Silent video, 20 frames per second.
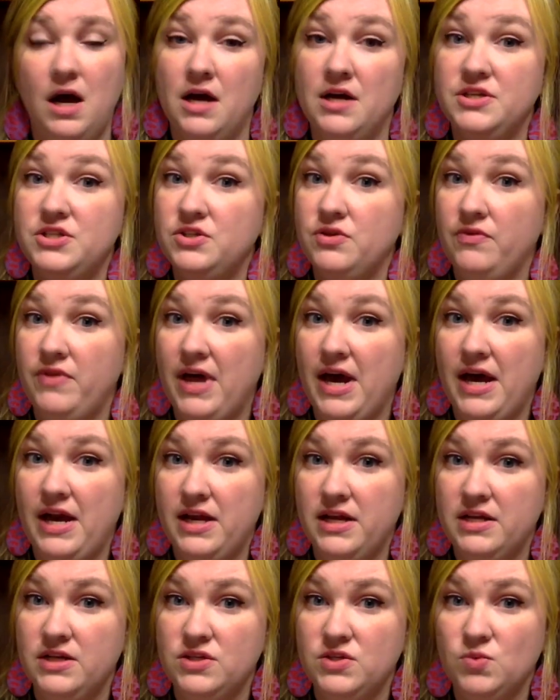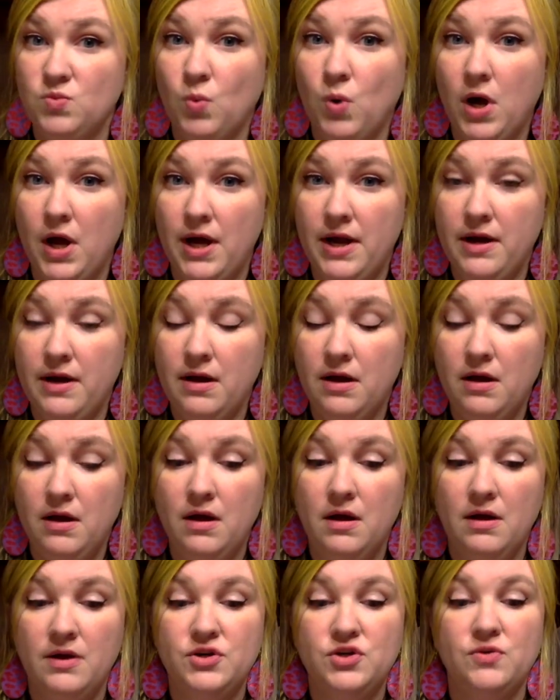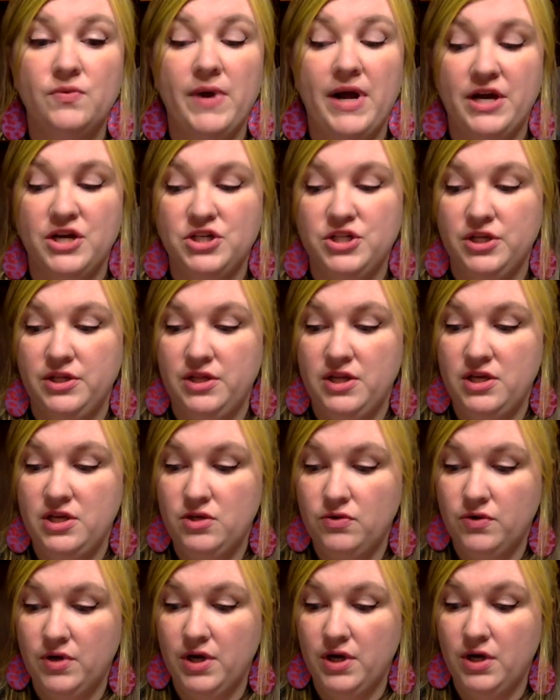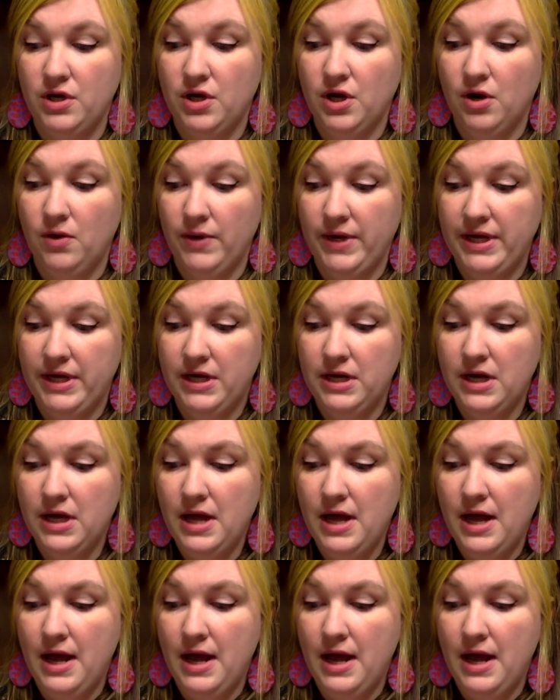So that is one direction that you can go in.